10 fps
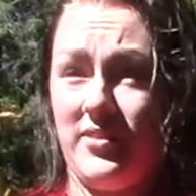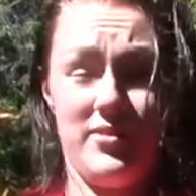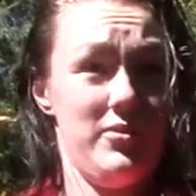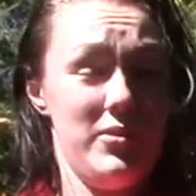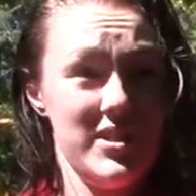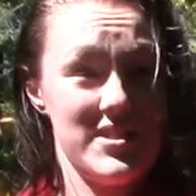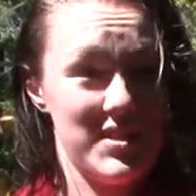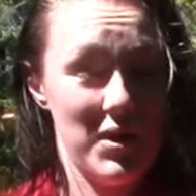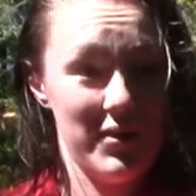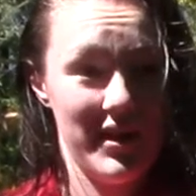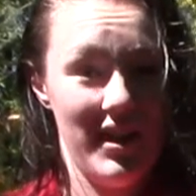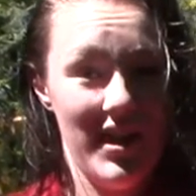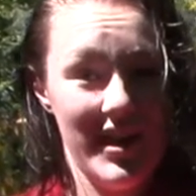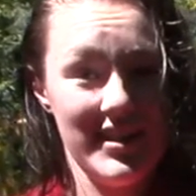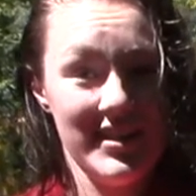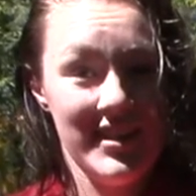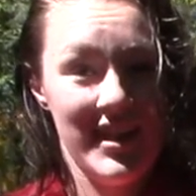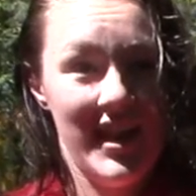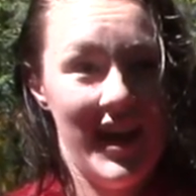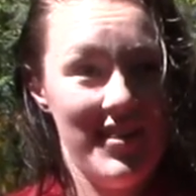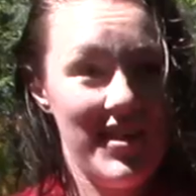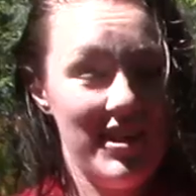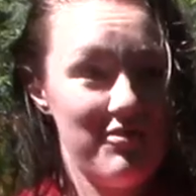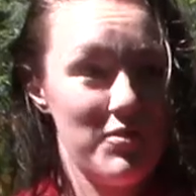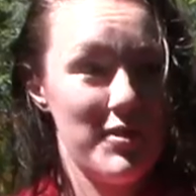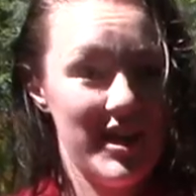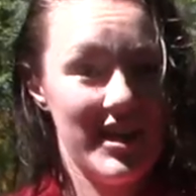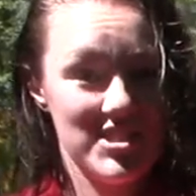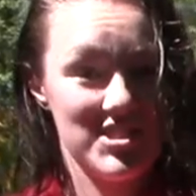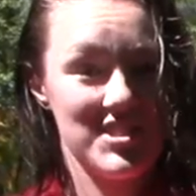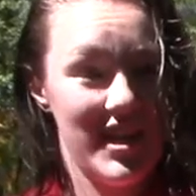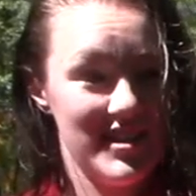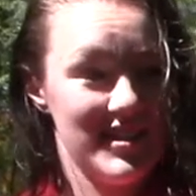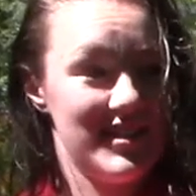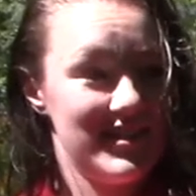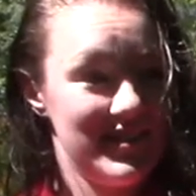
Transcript: what is going on and then for me i just had to